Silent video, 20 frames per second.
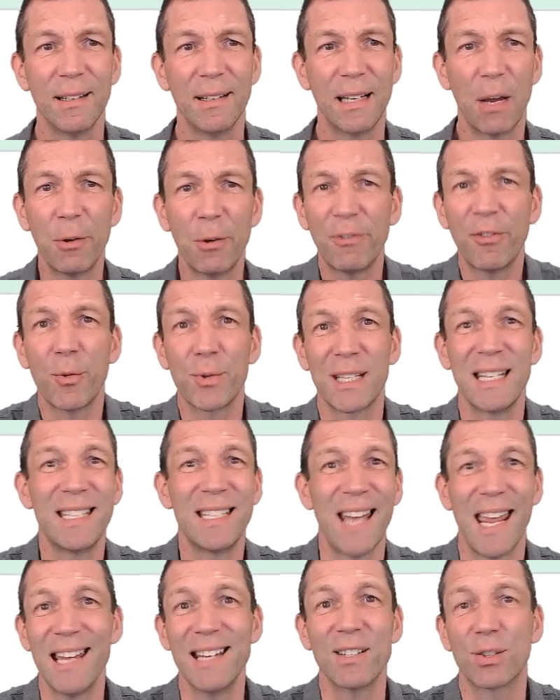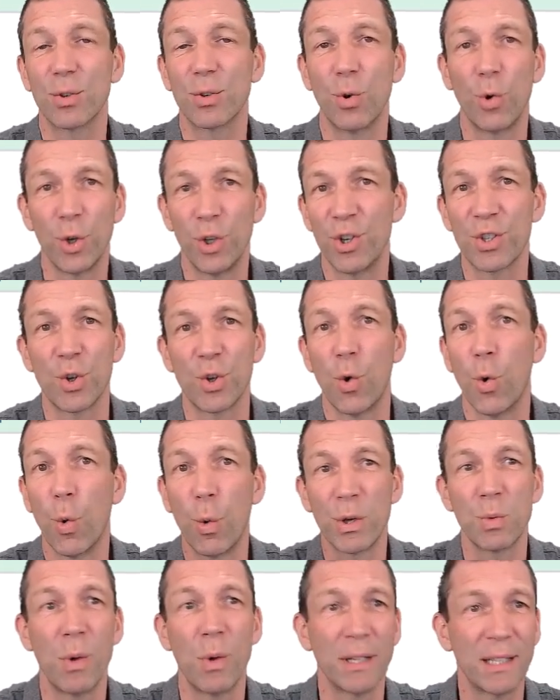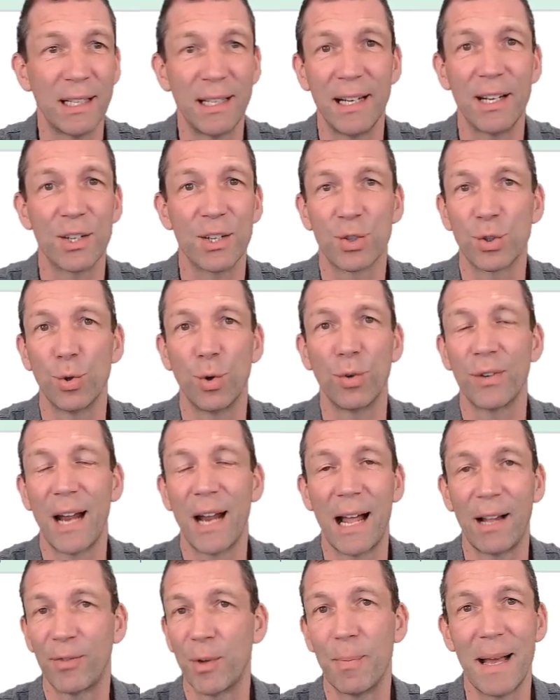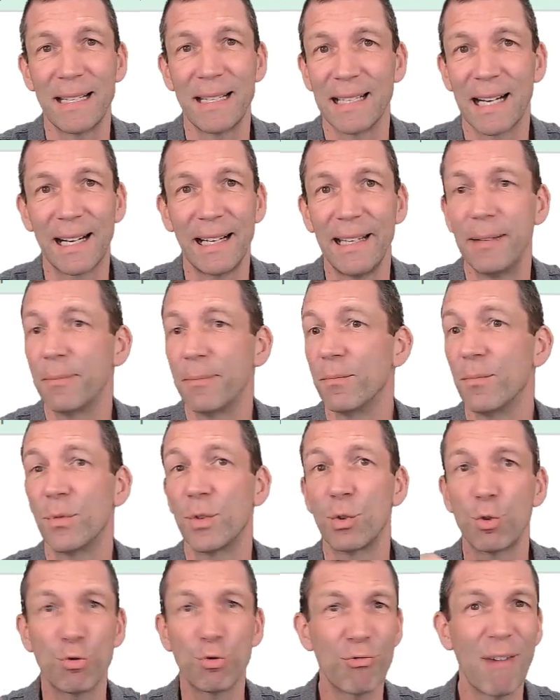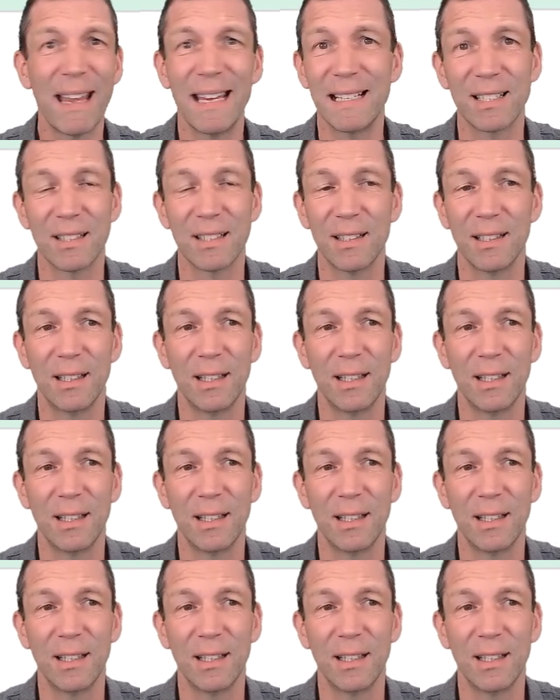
Now, if it was a date, or you just always wanted it to sort alphabetically, great.